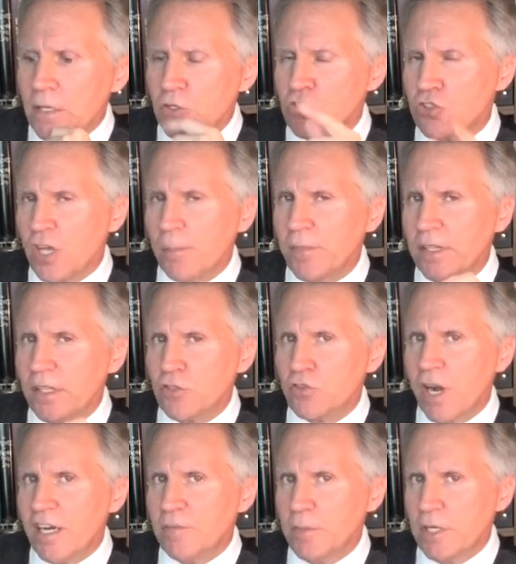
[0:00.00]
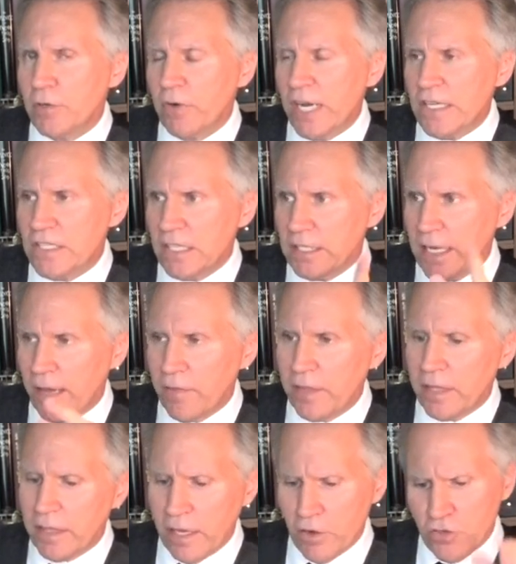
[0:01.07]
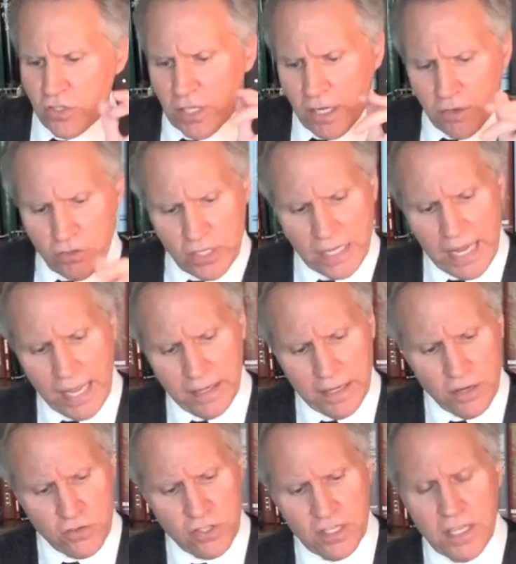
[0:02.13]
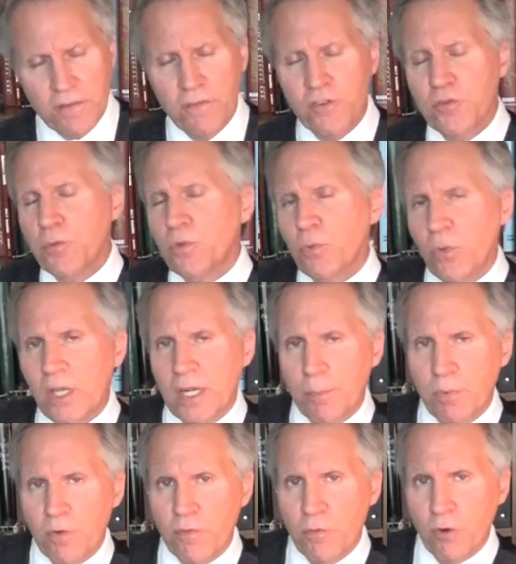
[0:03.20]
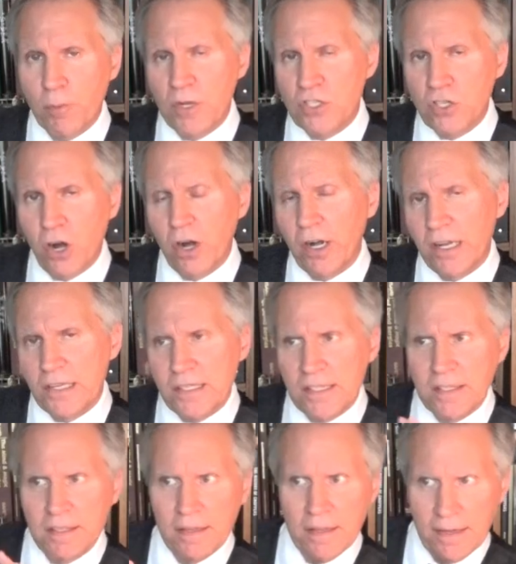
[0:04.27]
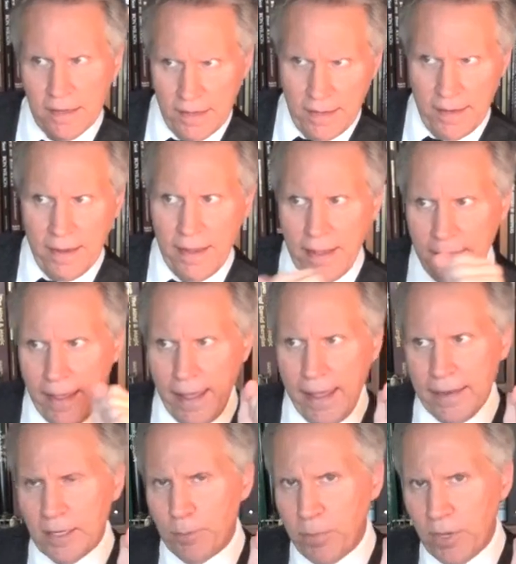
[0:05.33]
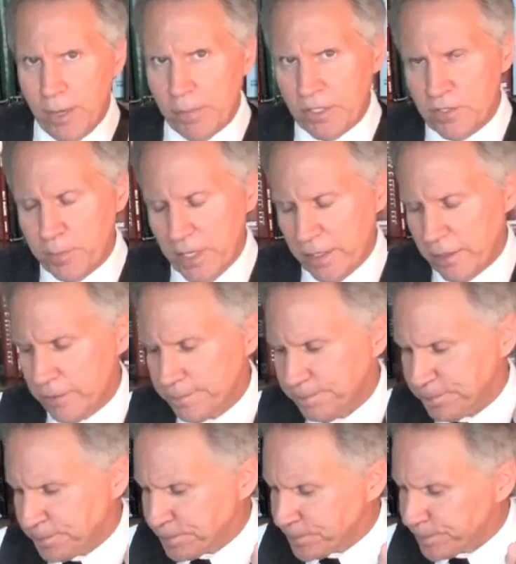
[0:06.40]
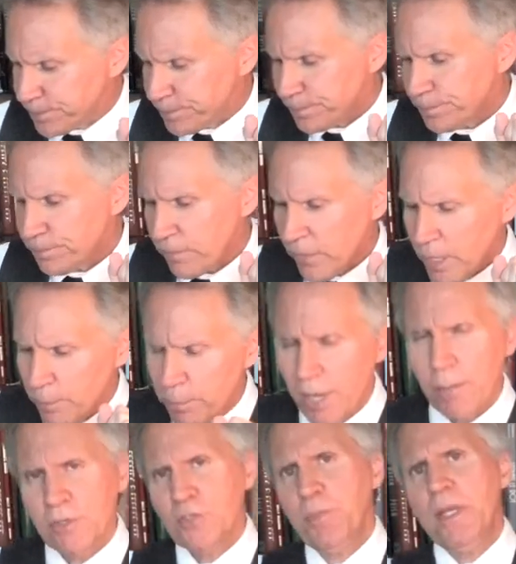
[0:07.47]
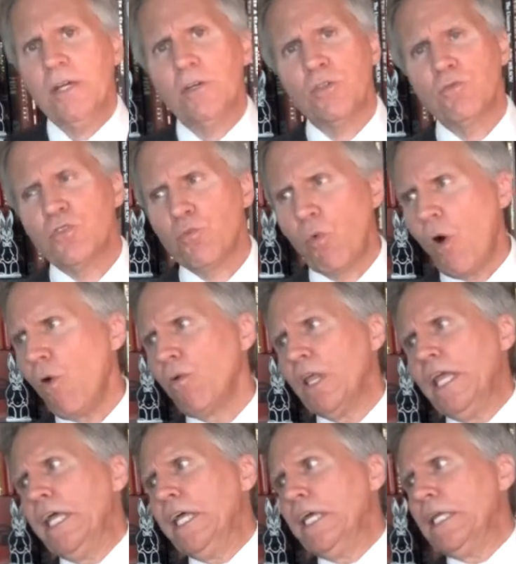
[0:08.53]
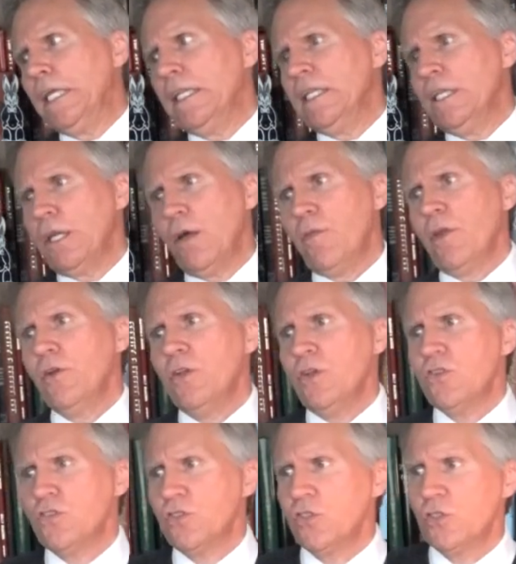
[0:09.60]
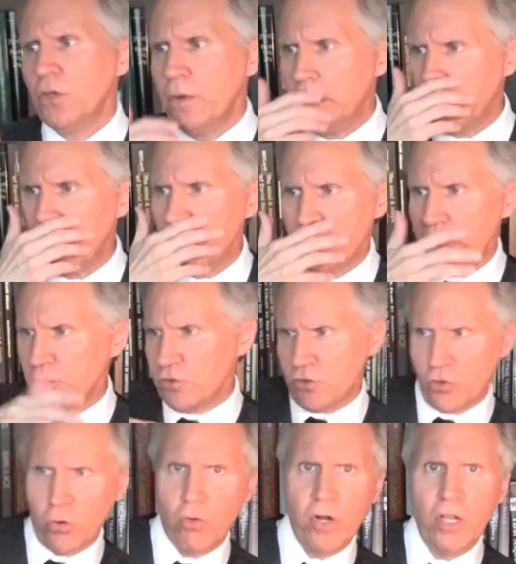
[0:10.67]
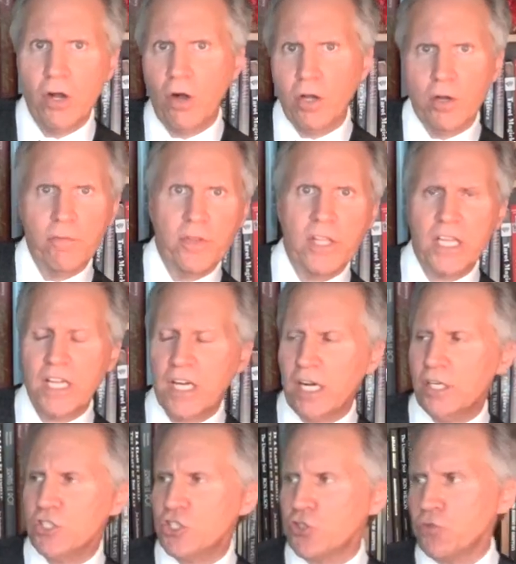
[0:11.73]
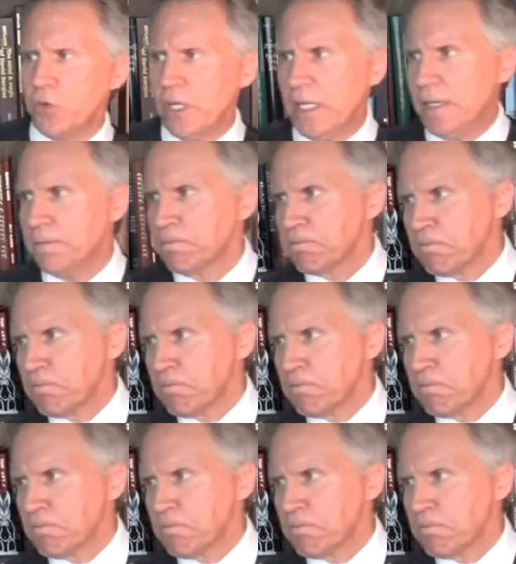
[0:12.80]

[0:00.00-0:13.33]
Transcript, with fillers: Something that drives me crazy. Now, here's the difference between a performance artist and a public speaker. Public speakers roll in, and you know they're used to doing. They're touring all over the country,